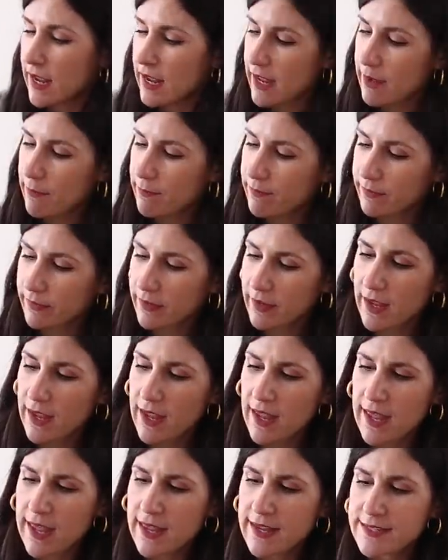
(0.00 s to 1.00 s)
Um,
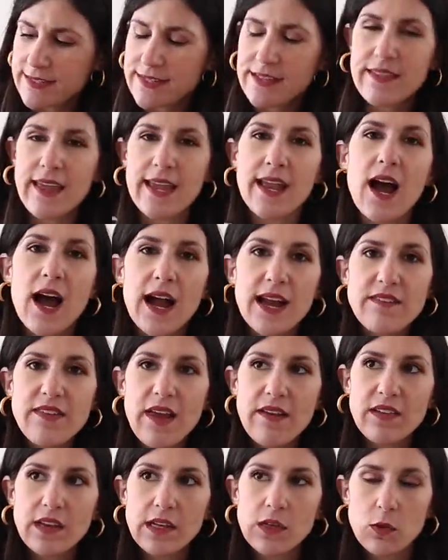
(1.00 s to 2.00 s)
and they kind of
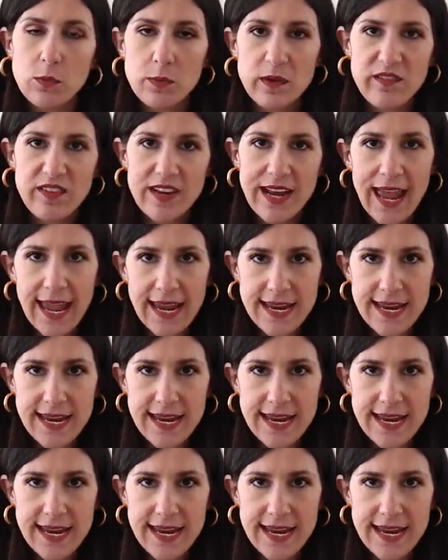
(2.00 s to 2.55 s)
have a little bit of an